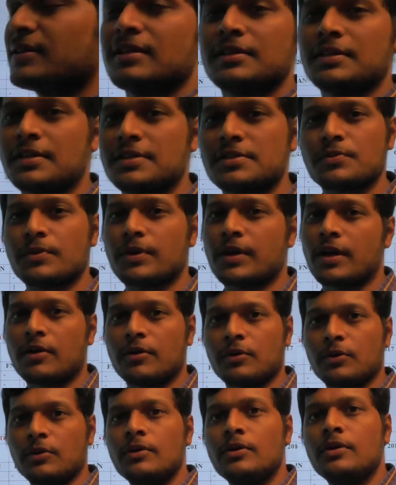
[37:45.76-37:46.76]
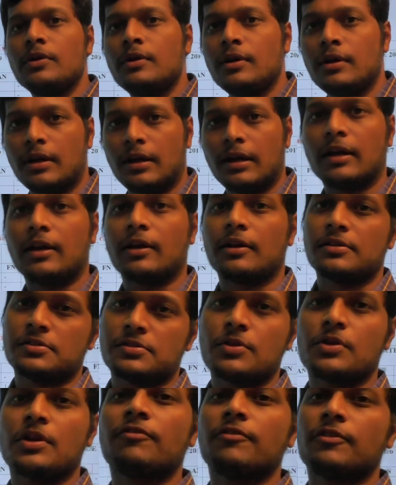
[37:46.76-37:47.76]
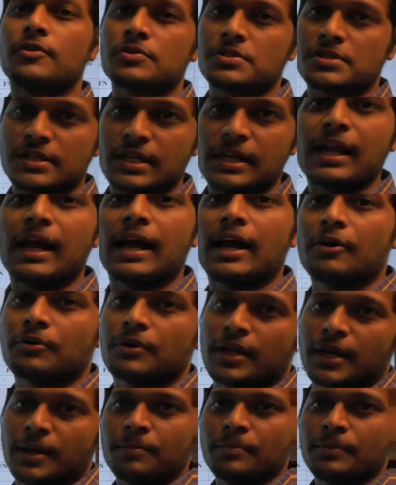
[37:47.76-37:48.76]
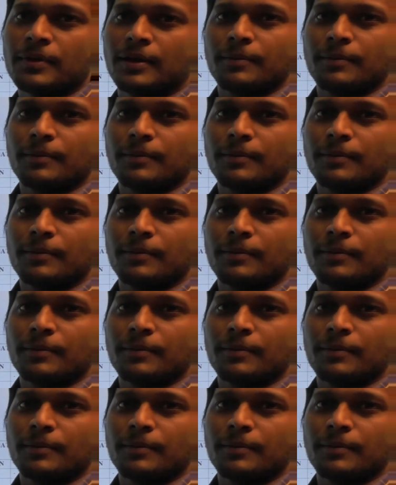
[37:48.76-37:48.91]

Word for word: things we have to really so if you still have time